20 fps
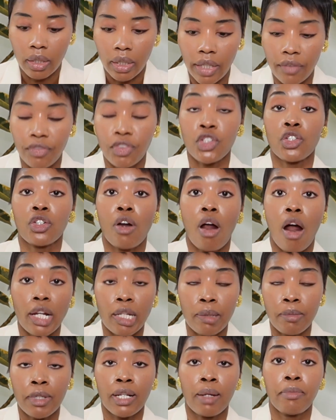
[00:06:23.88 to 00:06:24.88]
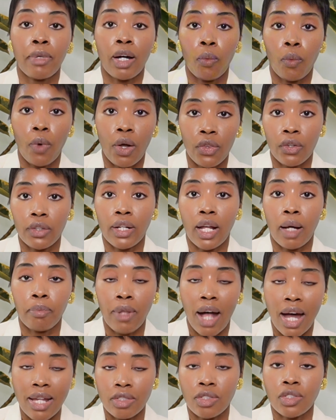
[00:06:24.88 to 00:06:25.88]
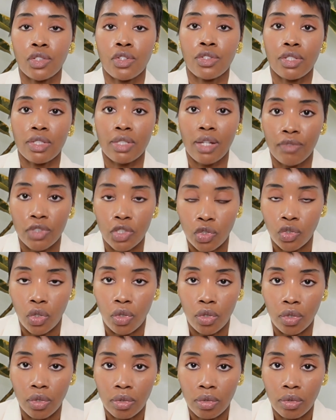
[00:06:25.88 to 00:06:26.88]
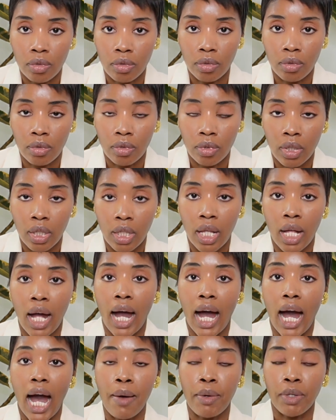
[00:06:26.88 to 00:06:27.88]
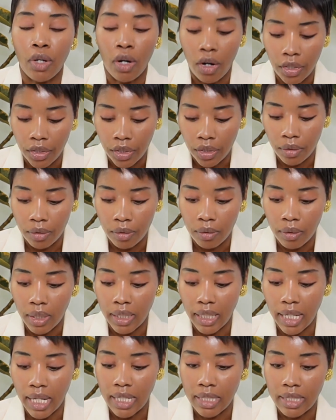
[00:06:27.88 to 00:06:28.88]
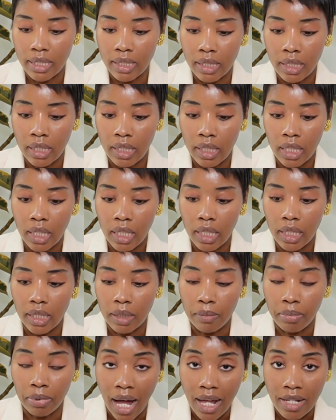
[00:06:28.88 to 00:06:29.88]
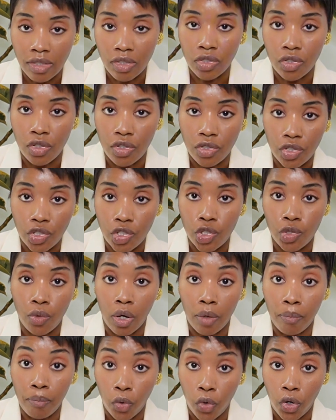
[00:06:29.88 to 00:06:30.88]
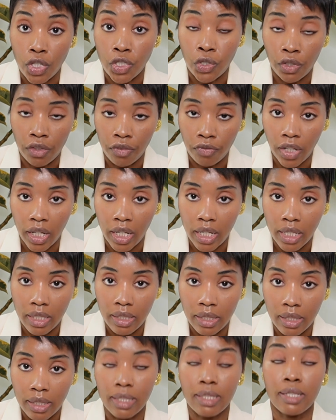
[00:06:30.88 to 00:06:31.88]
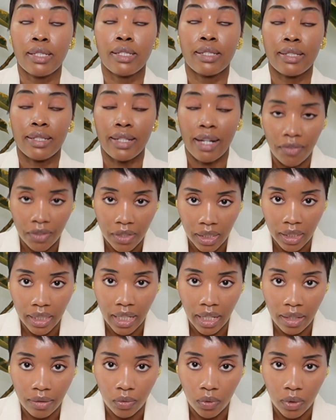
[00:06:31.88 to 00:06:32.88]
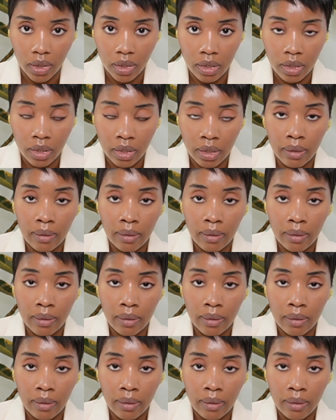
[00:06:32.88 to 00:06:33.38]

If there's an argument about whether or not plastic surgeons have a soul, I would argue that the plastic surgeons who are board certified definitely have one,